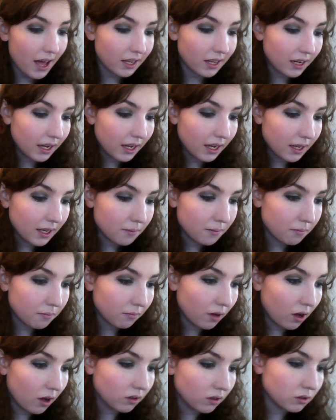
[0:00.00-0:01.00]
And I
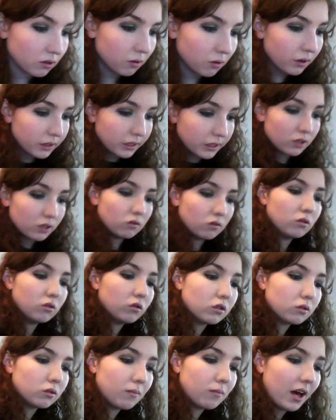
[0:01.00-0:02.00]
am also going to
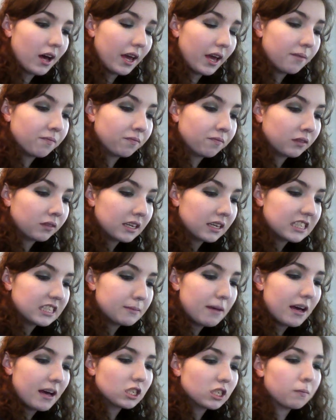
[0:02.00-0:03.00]
use my
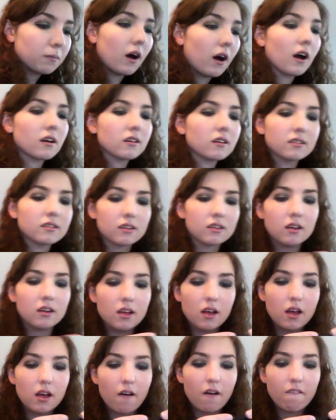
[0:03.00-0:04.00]
Smashbox
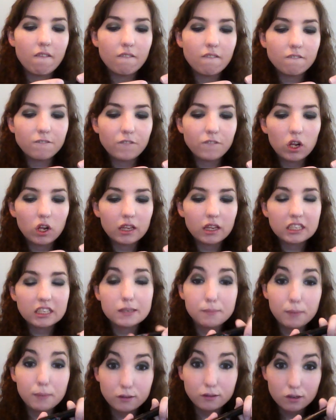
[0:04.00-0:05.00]
Full
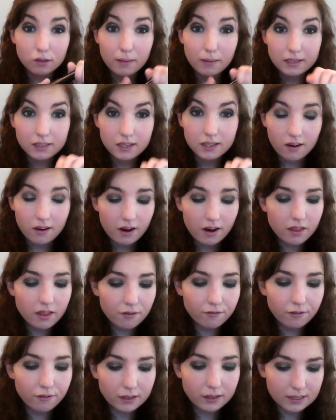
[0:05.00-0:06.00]
Exposure Mascara.
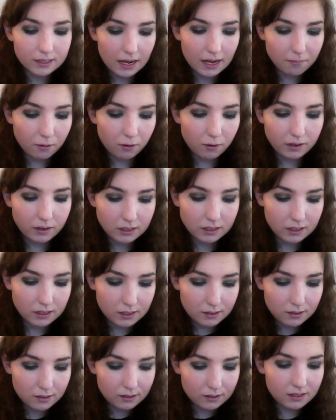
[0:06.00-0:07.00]
The first I'm going to
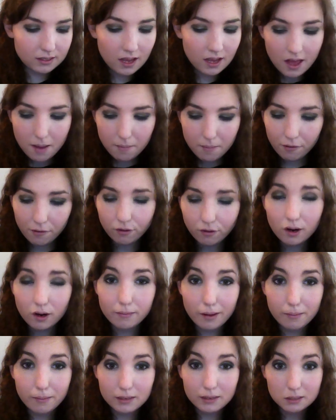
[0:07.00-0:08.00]
use before
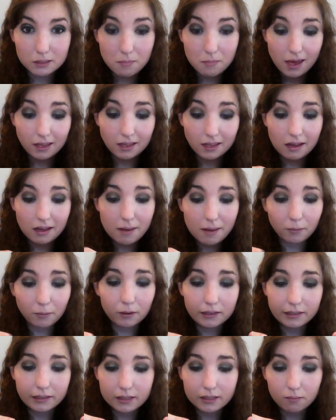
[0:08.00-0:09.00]
my Miss Manga, I'm
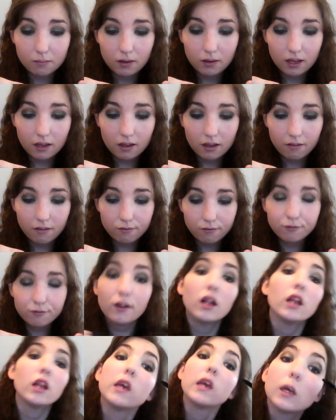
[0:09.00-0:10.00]
going to be
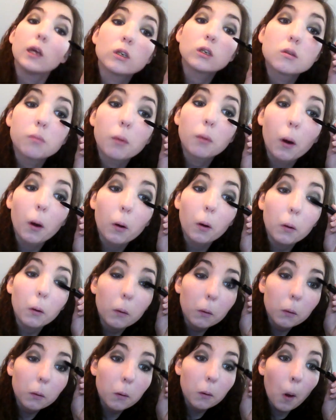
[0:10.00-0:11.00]
fully
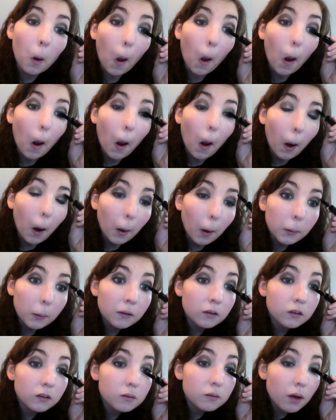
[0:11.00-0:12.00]
exposed and
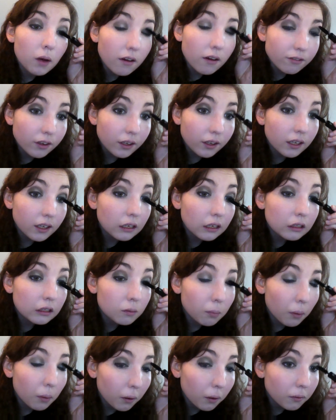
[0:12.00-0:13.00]
use my fully
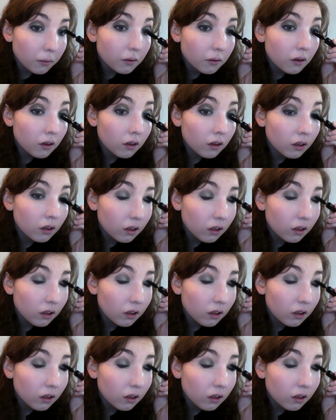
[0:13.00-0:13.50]
exposed